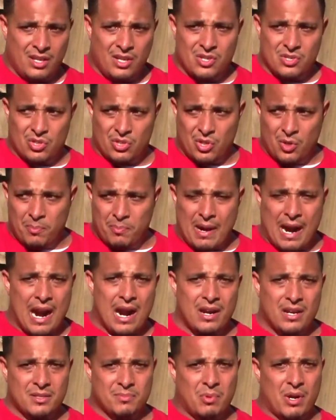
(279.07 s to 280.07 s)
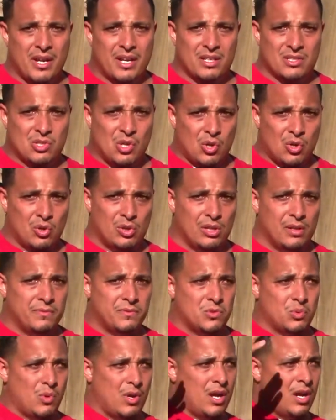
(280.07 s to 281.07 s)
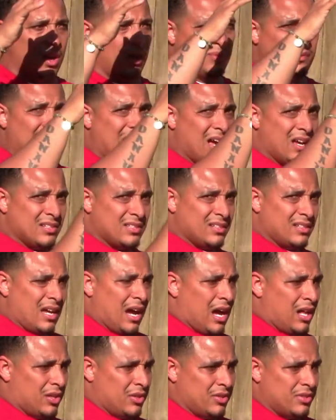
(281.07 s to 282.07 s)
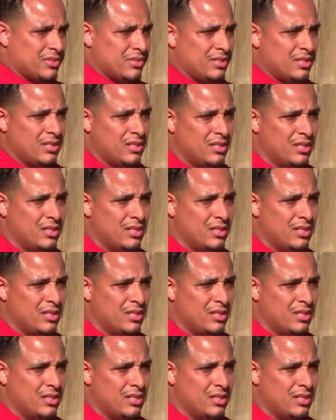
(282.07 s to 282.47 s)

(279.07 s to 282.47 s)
So your buyer is bringing a total of $12,000.